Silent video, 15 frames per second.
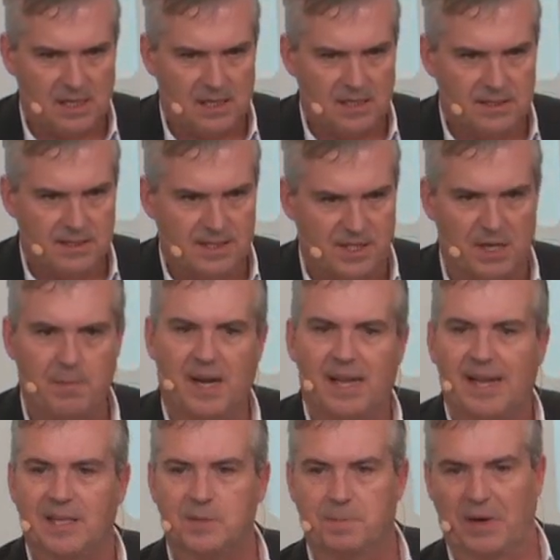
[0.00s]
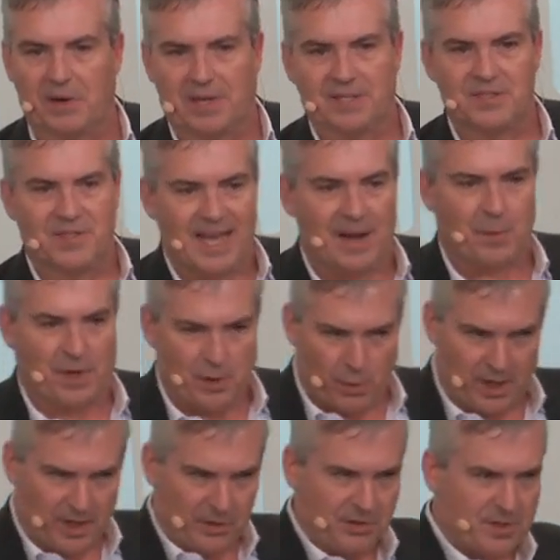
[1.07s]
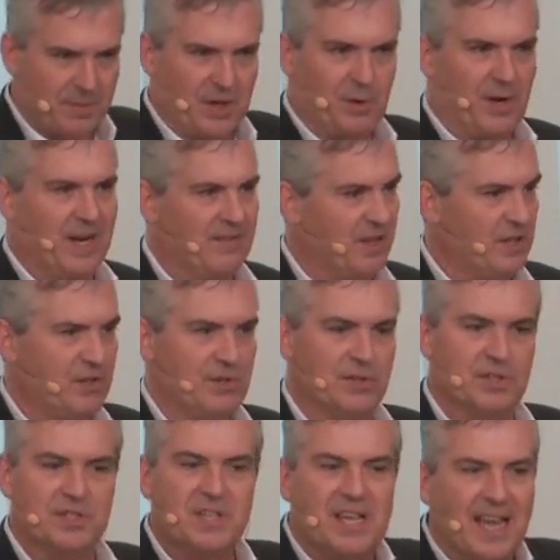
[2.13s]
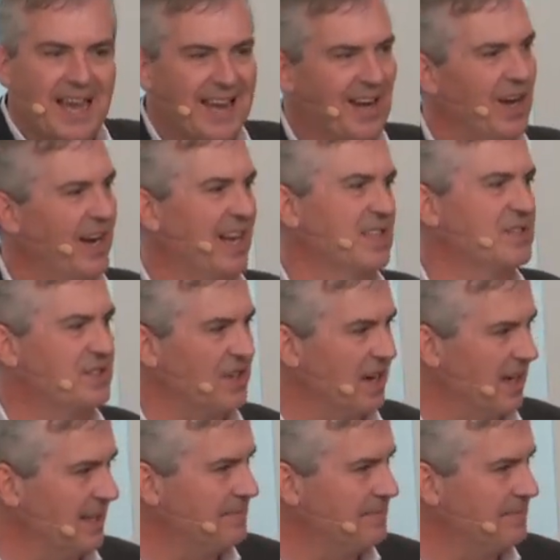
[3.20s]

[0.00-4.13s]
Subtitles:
Has anybody experienced that, where you want to do something creative and you just cannot get started?